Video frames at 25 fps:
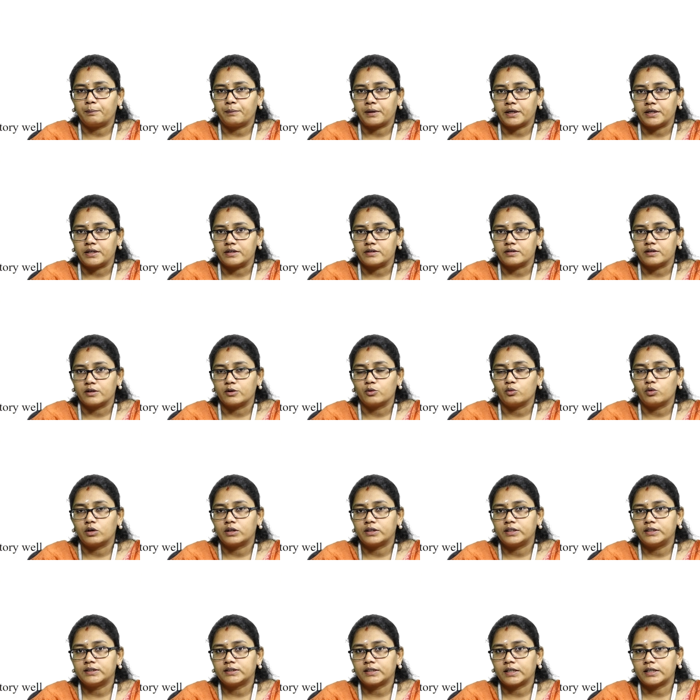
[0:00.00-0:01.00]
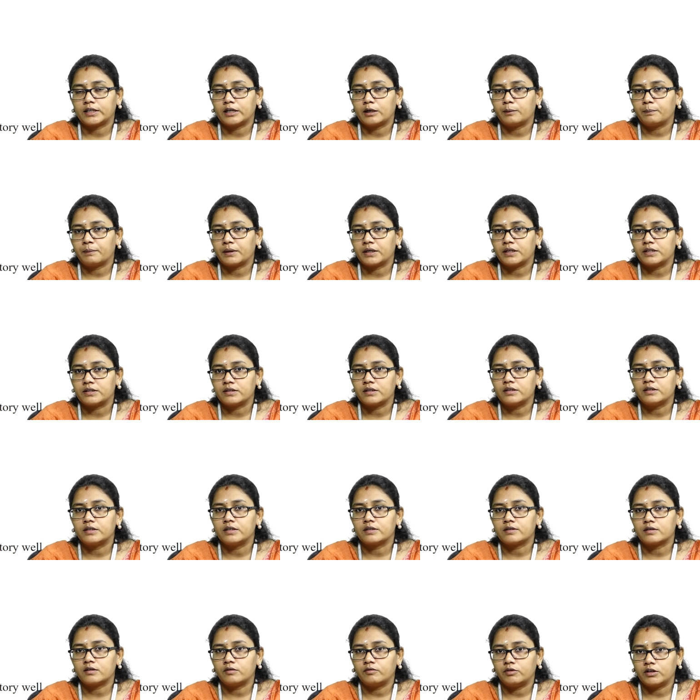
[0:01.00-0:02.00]
mindset. What is second mindset?
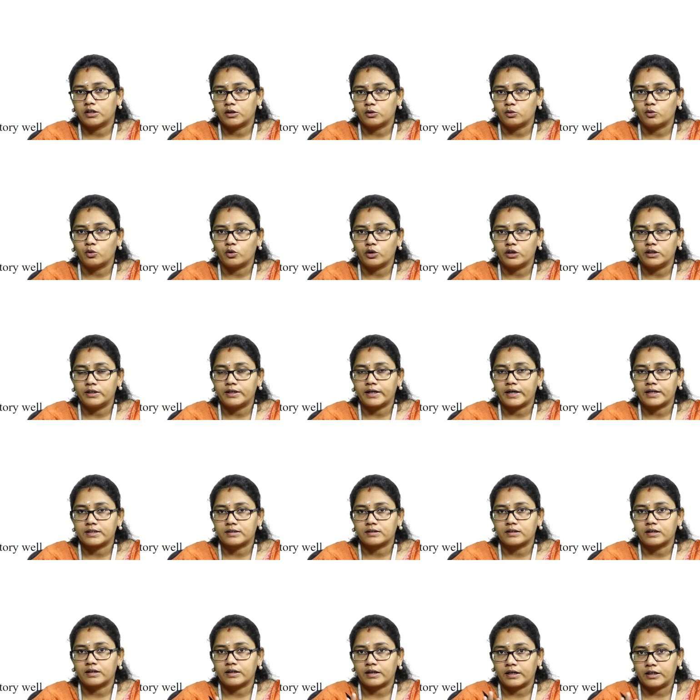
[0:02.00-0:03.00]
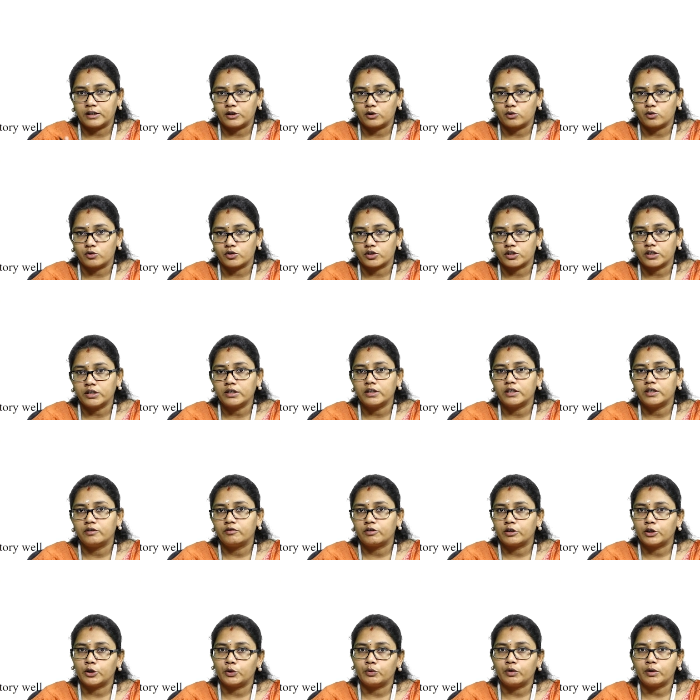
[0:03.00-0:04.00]
Just we are going to ask a right question,
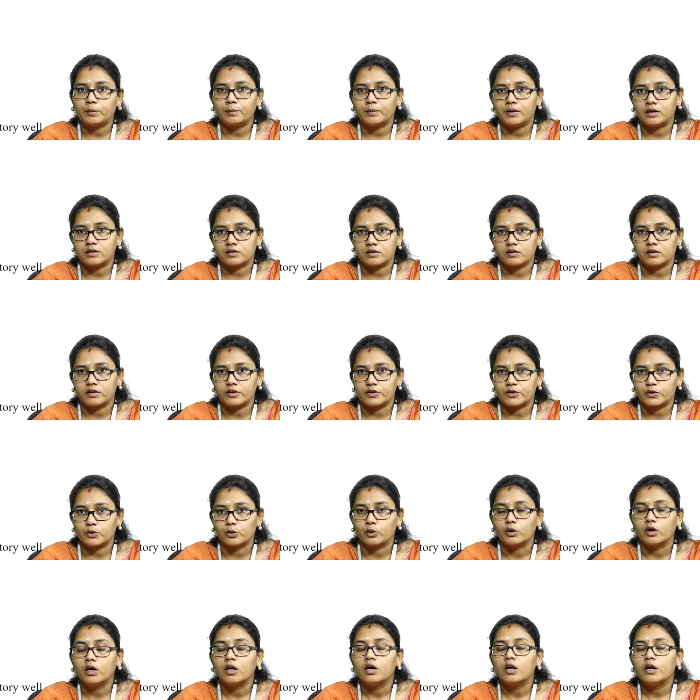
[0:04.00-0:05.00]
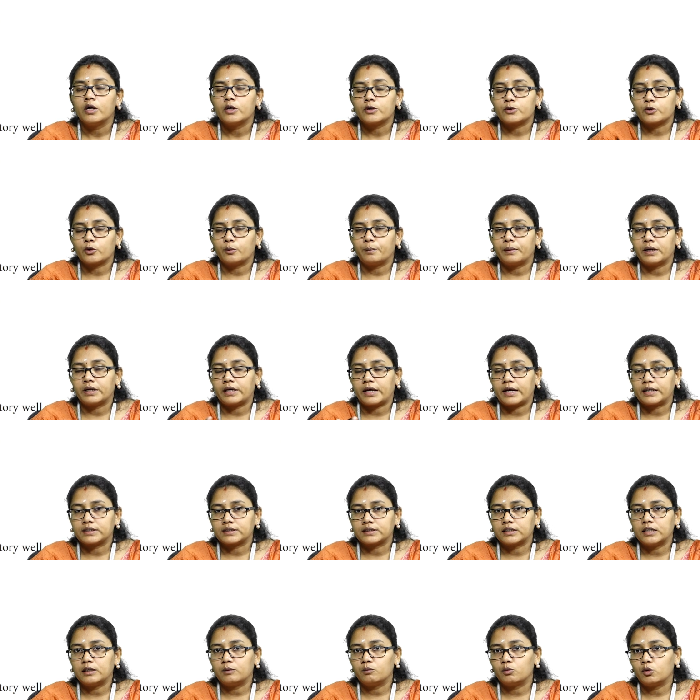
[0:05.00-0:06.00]
even your boss also. So by
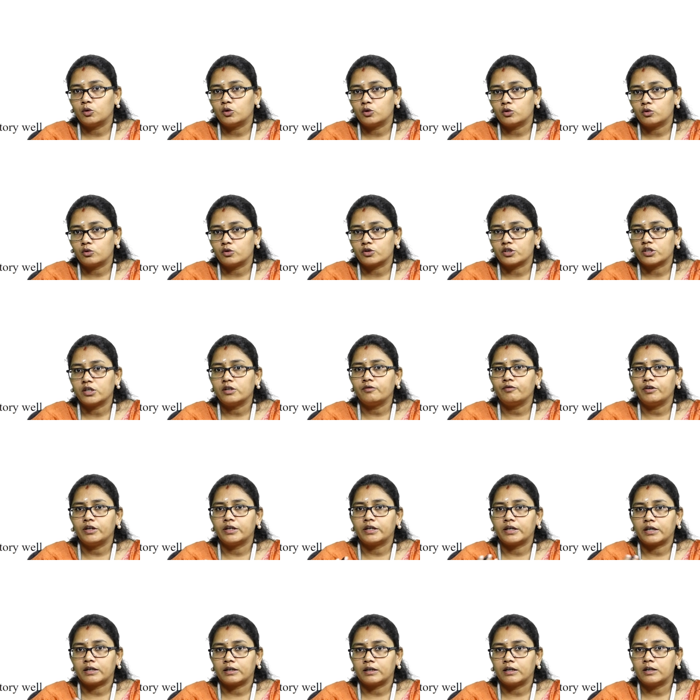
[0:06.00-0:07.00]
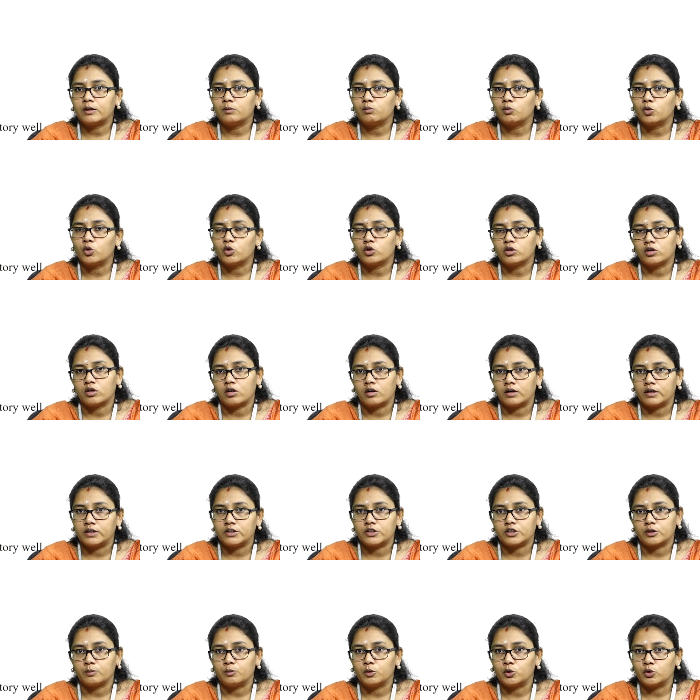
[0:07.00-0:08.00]
asking more question, we can get more
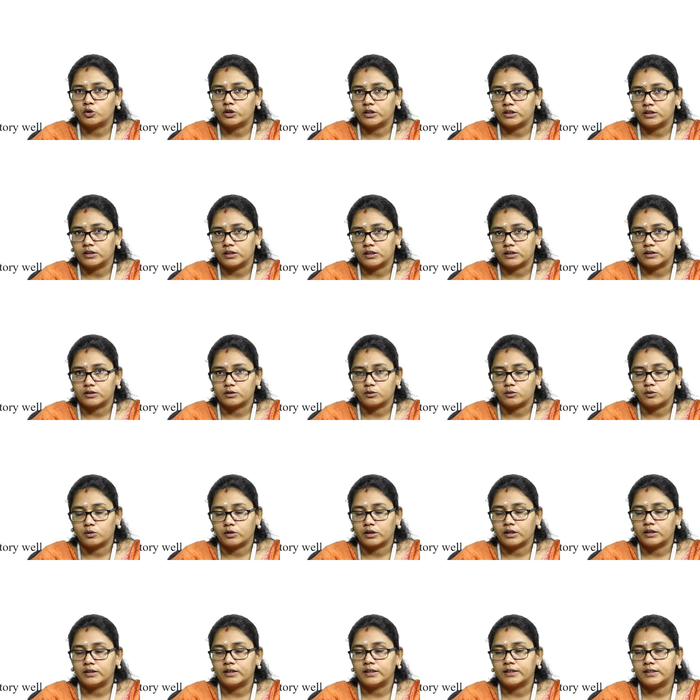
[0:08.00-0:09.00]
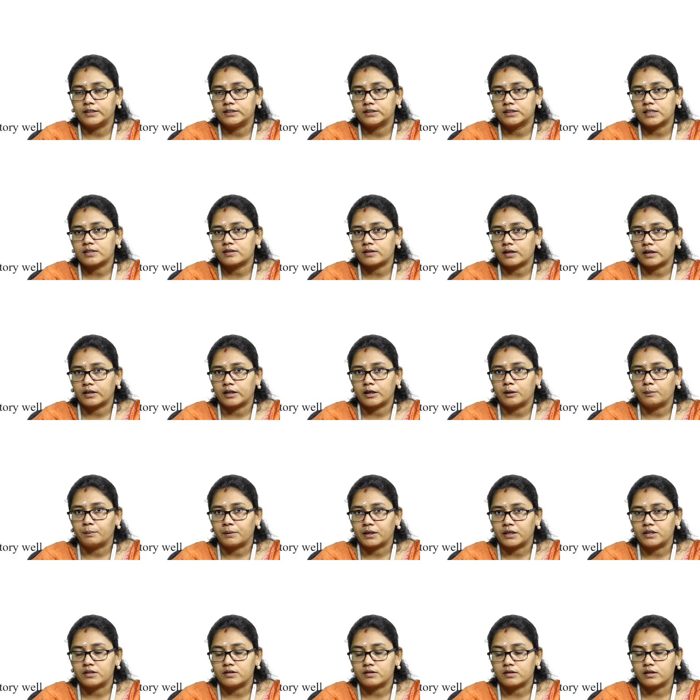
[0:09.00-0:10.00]
knowledge about in that. Okay, that is a second
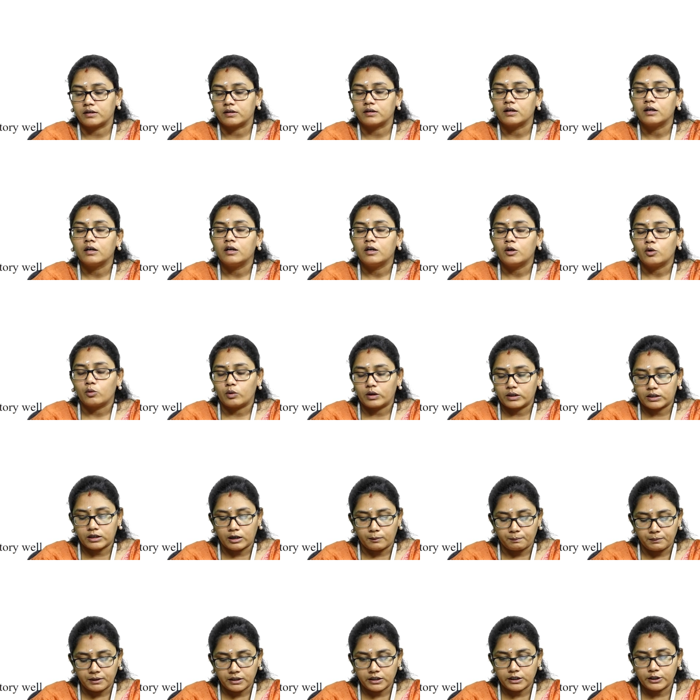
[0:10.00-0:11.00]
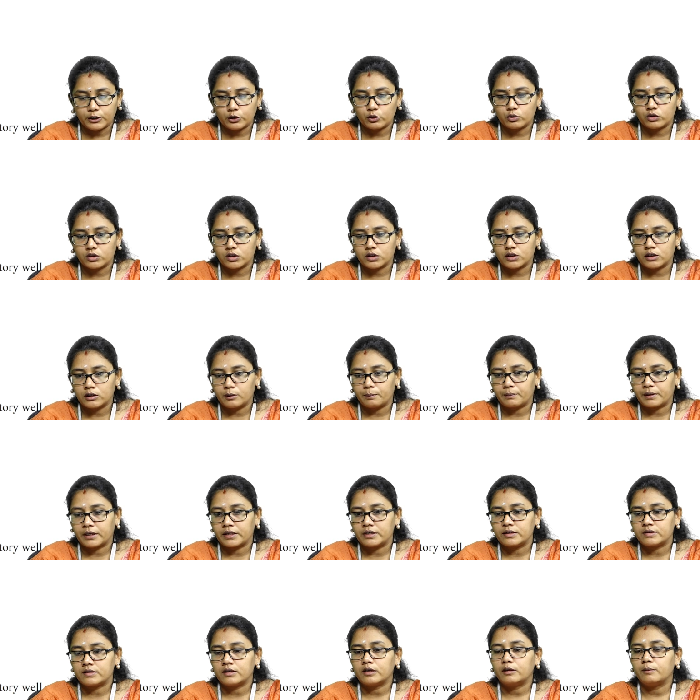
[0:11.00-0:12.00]
mindset. While coming into third
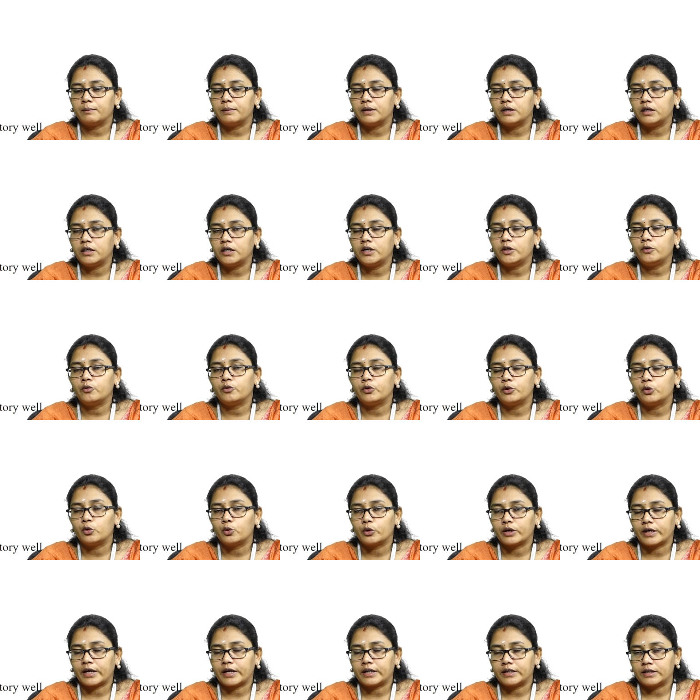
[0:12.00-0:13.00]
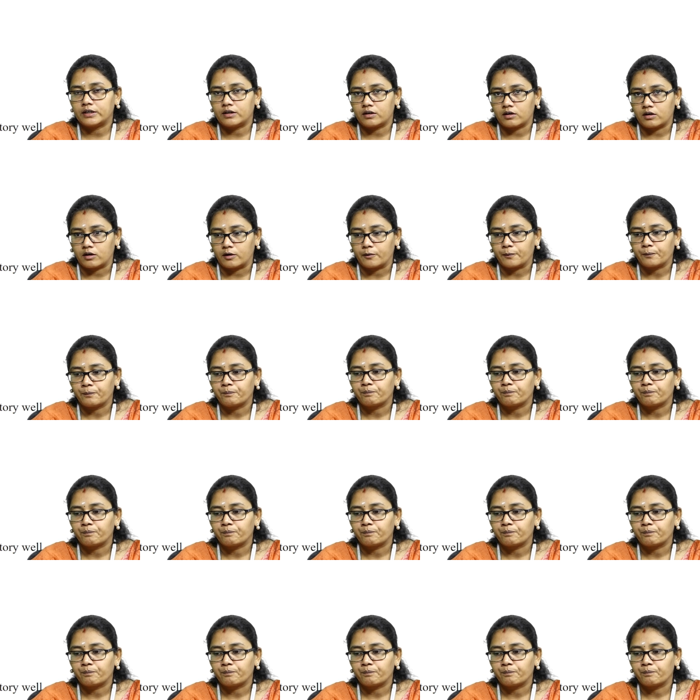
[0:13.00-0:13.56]
mindset, believe you can draw.